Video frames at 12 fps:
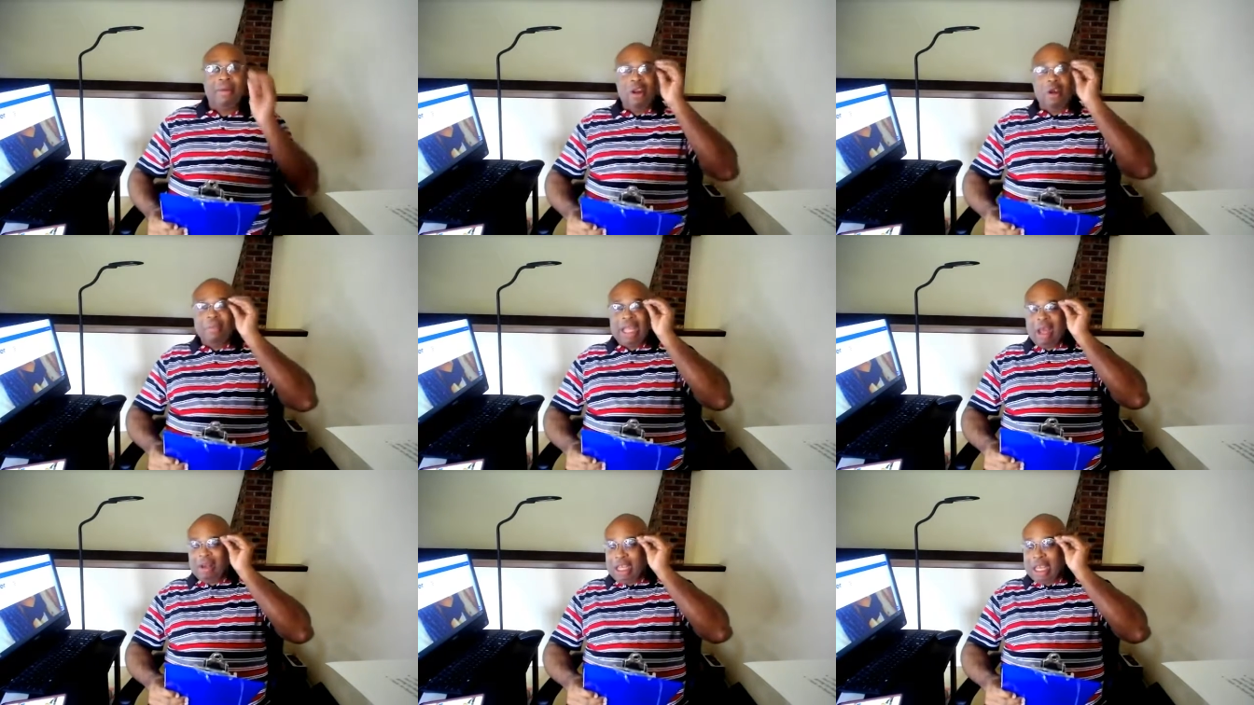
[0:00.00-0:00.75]
don't be
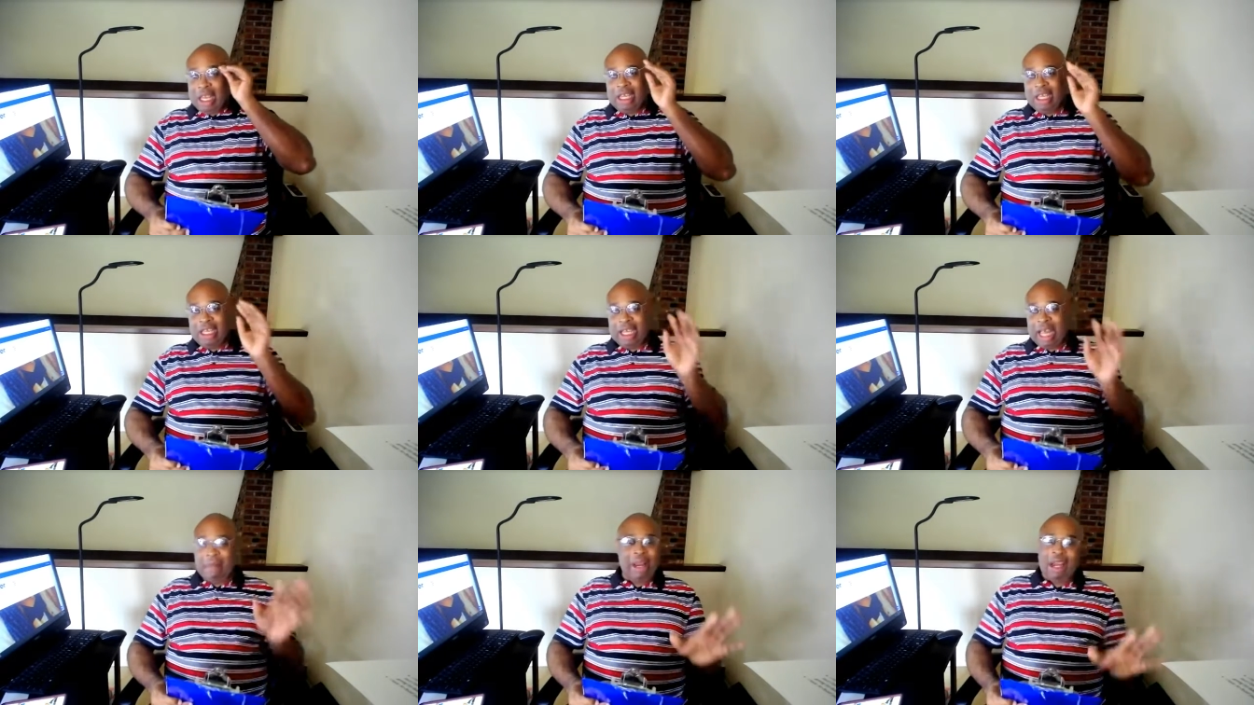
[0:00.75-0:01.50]
outdone because I'm
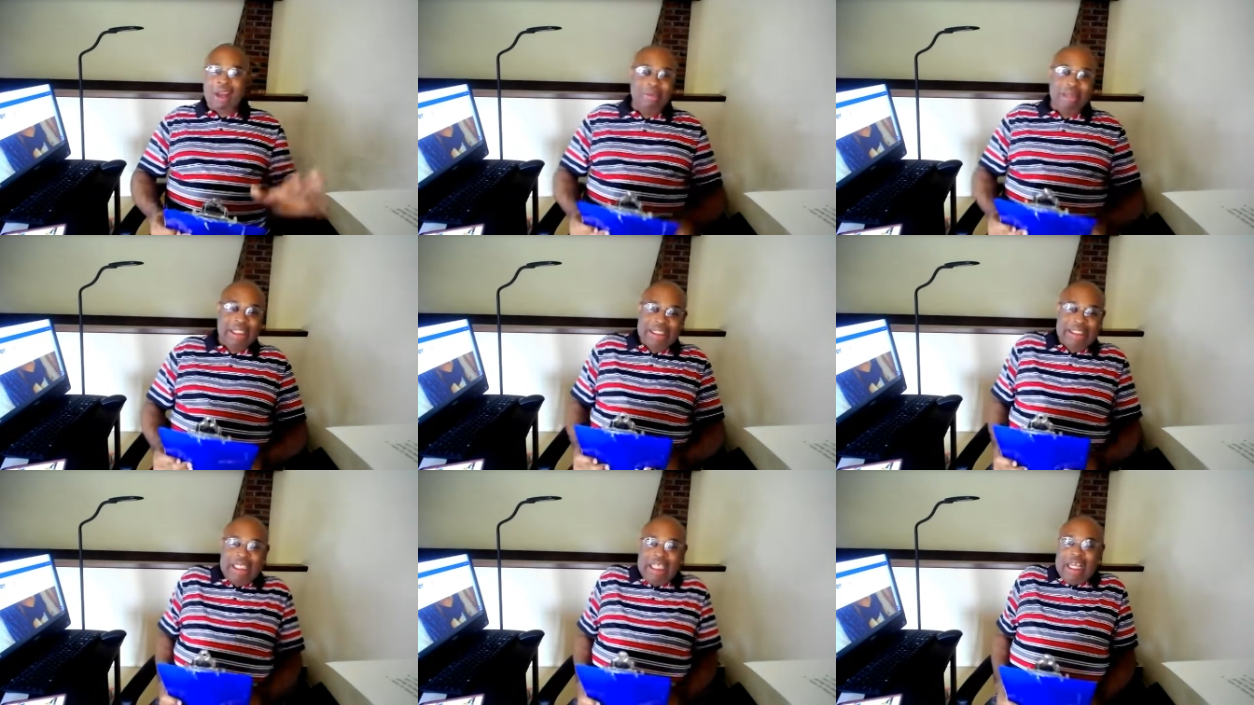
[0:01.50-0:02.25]
not going to be just
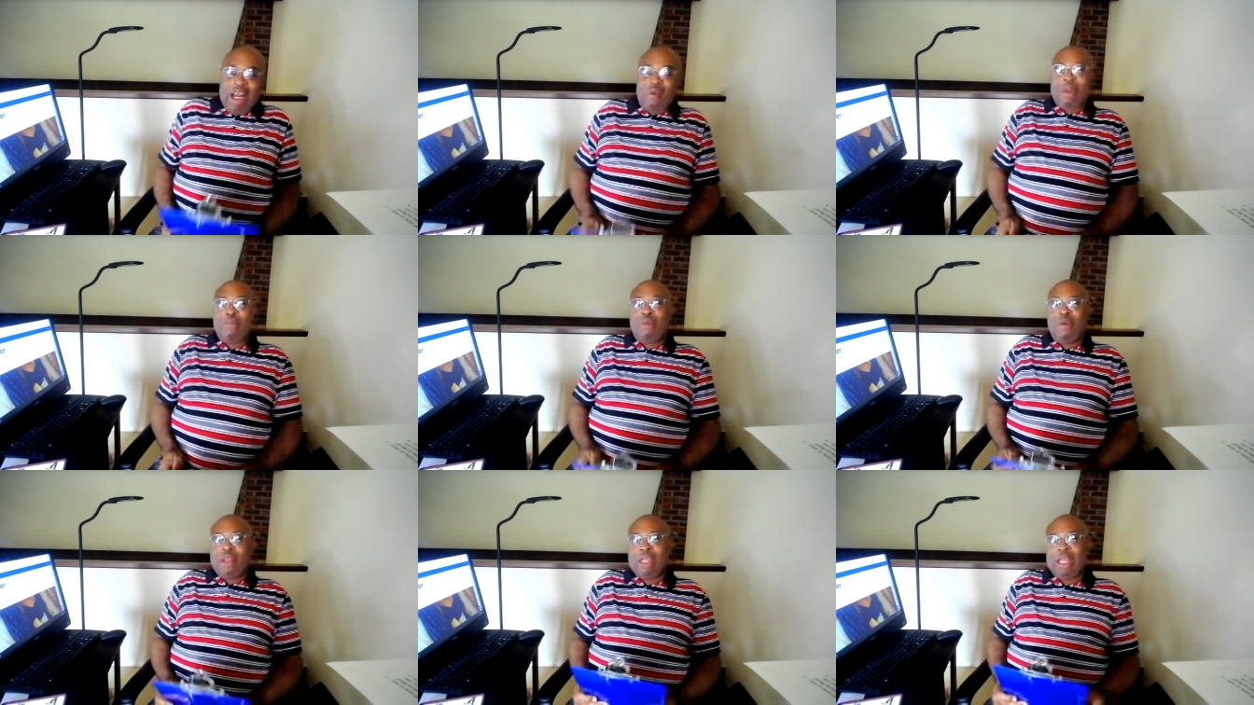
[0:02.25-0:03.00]
sending out
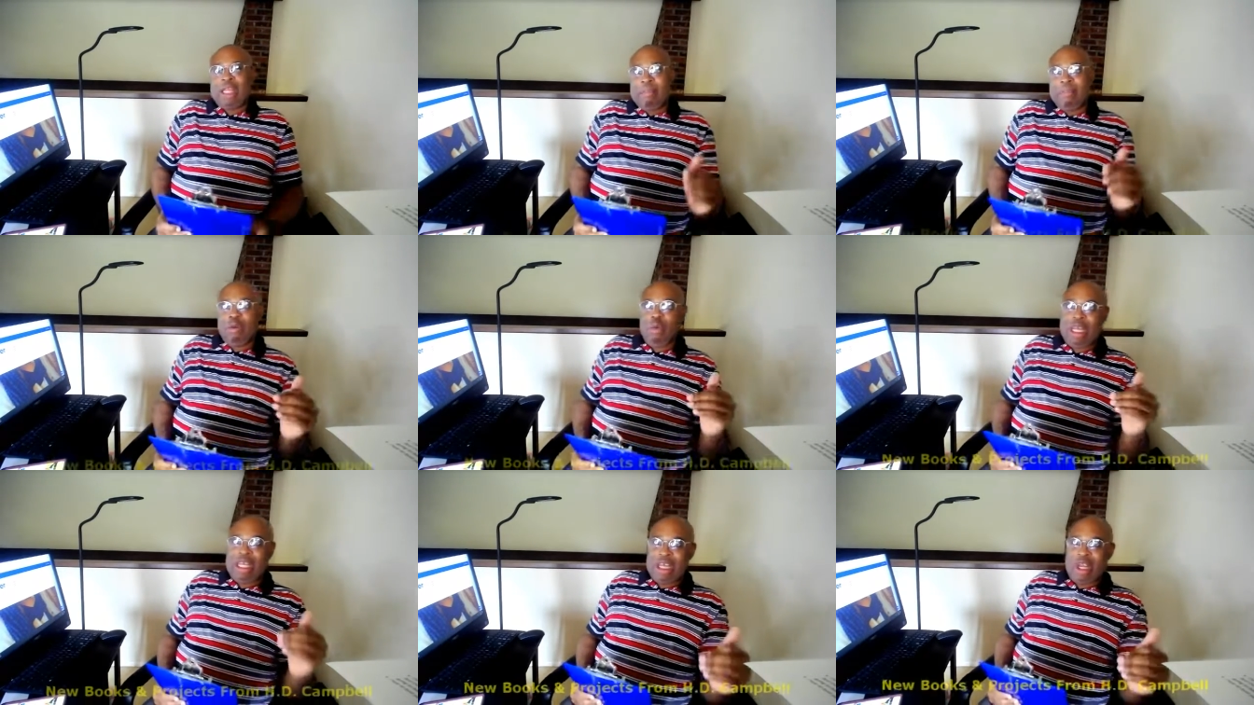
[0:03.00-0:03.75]
reprints, because in
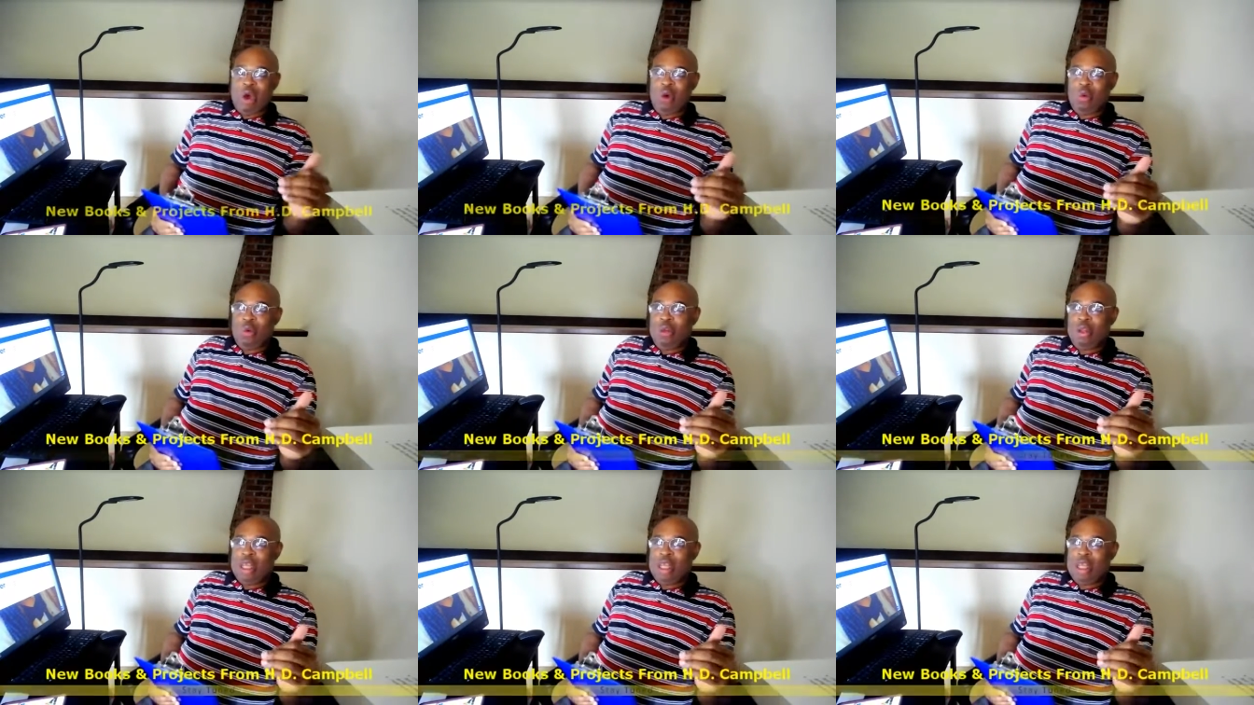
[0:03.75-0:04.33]
between those,